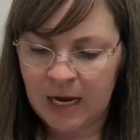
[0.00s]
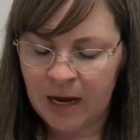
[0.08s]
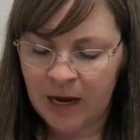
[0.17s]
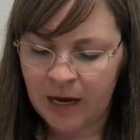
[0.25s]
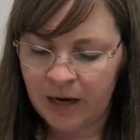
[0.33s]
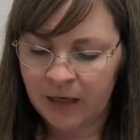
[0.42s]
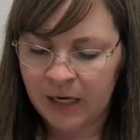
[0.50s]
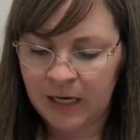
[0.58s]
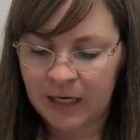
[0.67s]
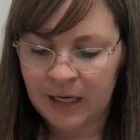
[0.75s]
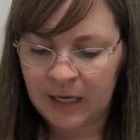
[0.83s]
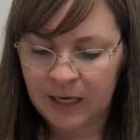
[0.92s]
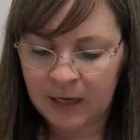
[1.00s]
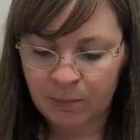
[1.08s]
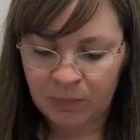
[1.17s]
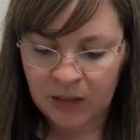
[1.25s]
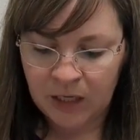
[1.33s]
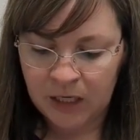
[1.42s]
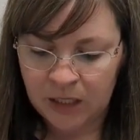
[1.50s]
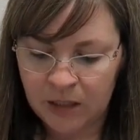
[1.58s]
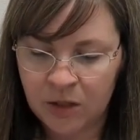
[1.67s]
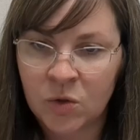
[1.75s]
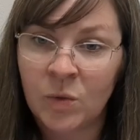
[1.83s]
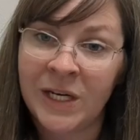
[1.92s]
uh, kitted it up
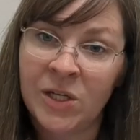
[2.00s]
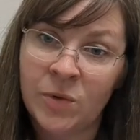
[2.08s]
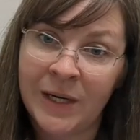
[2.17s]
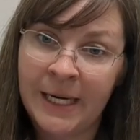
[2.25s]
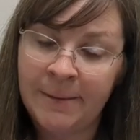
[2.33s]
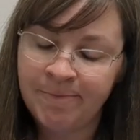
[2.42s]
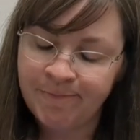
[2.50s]
in 2020.